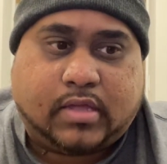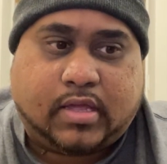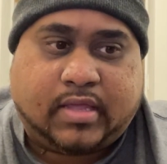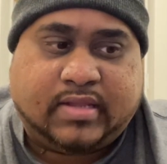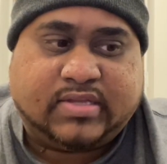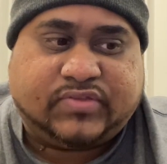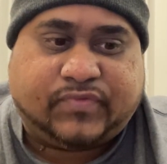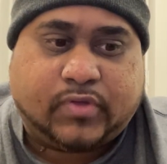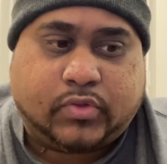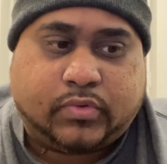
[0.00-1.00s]
in this
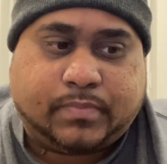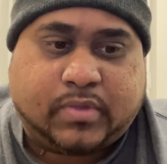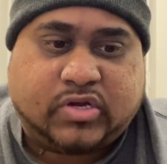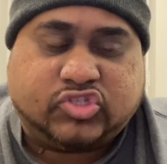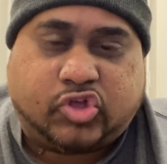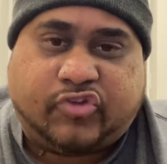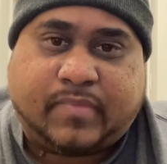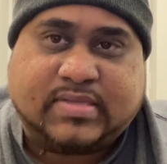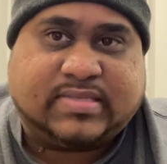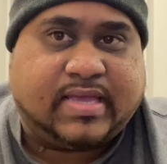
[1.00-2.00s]
film, I'm gonna start off
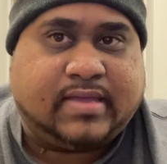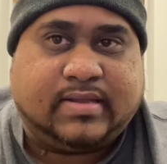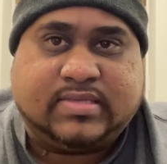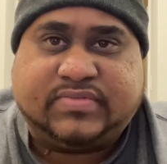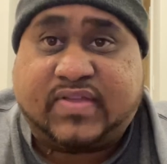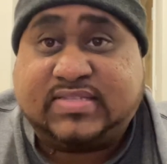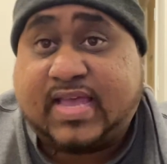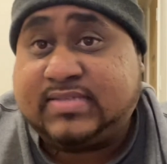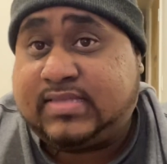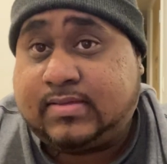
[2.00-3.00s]
by saying, is
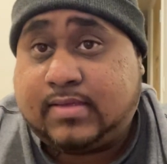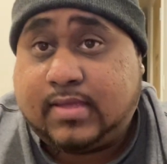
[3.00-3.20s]
fantastic.